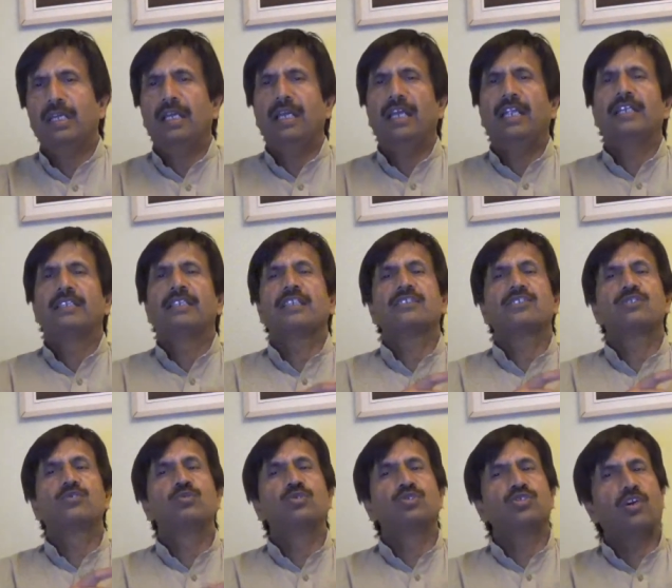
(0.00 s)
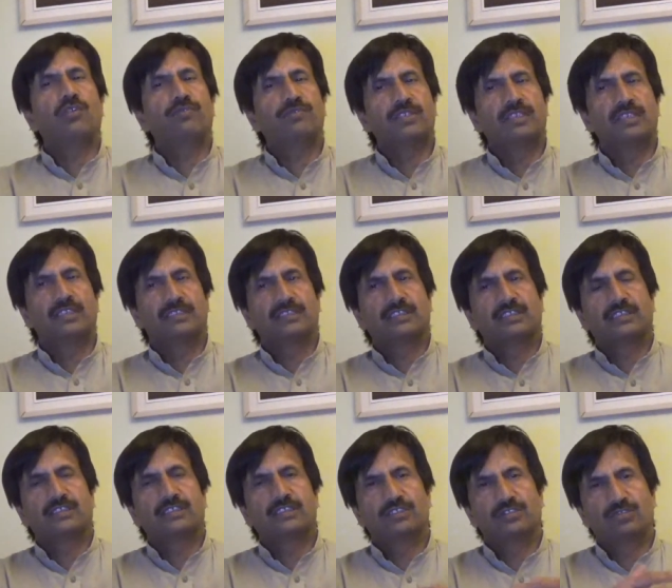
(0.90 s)
and the stool
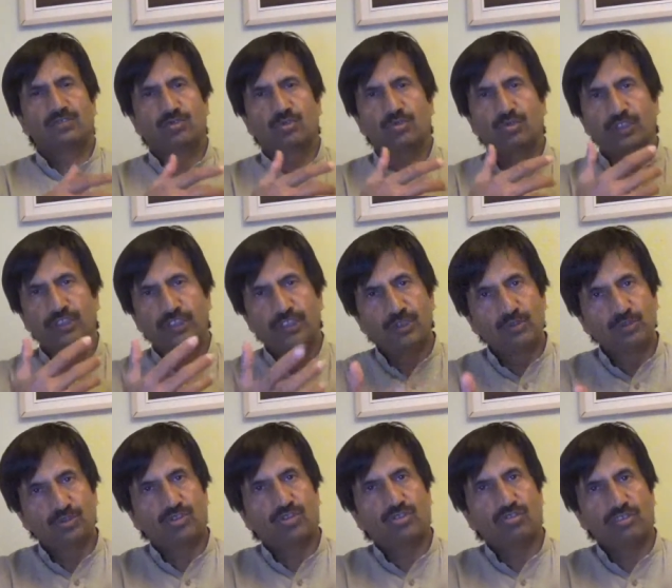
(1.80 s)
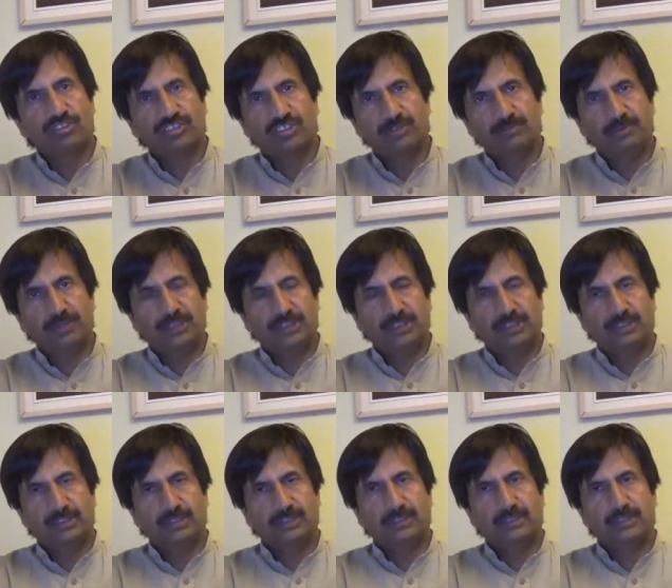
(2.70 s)
softeners to reduce the constipation.